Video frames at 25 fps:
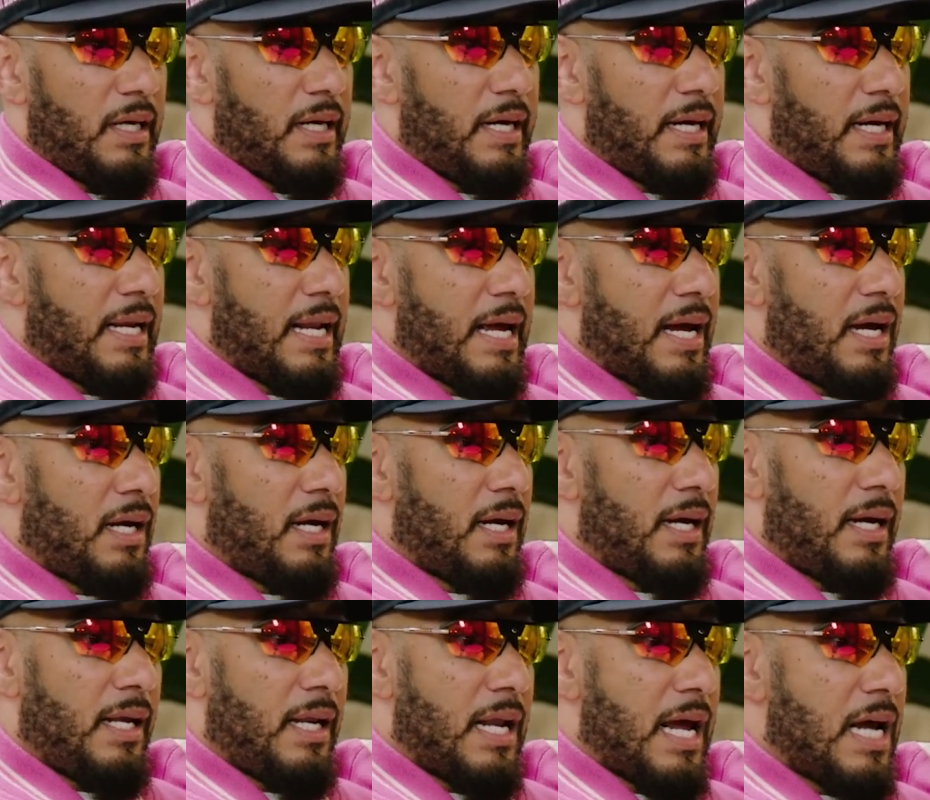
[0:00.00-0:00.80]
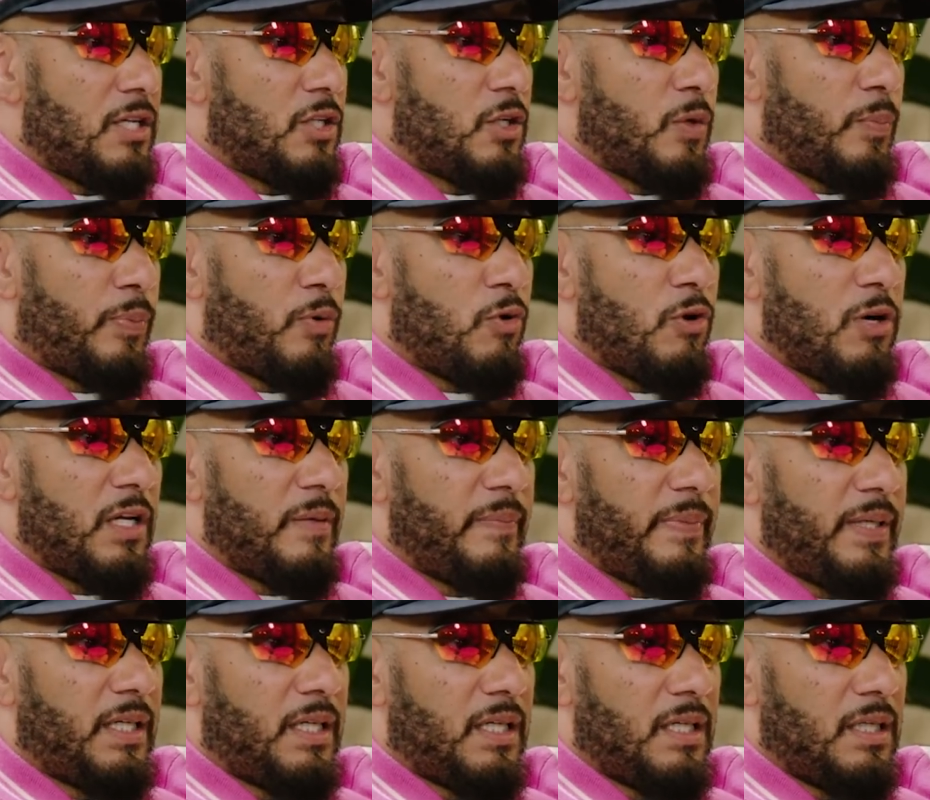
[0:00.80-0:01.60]
and I and I support
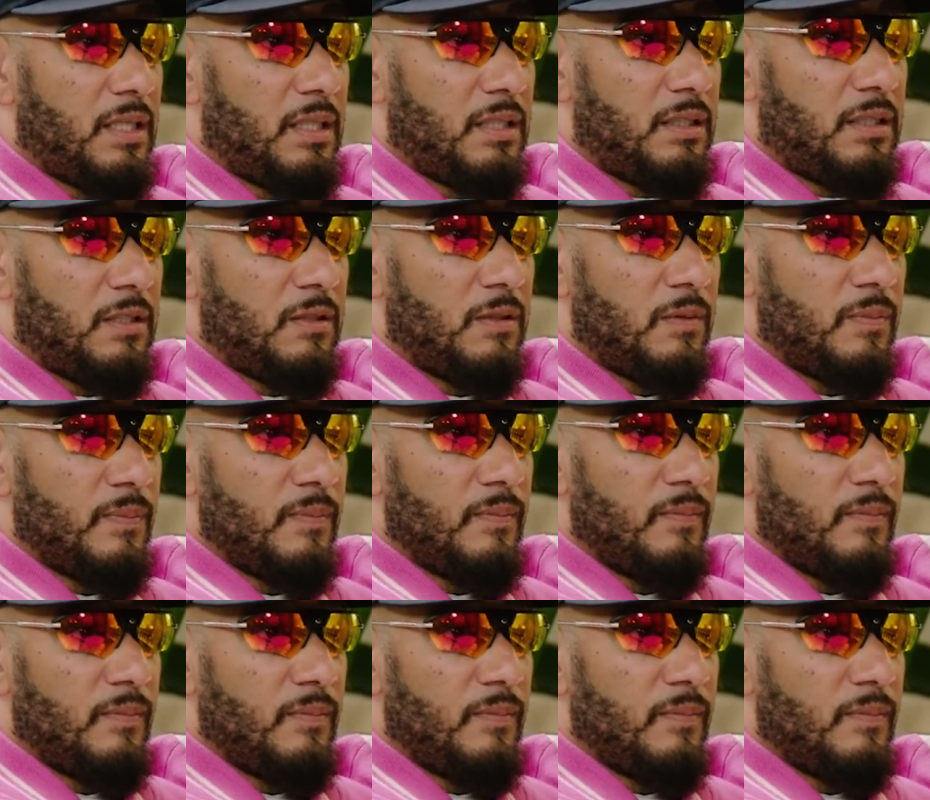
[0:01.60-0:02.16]
it because.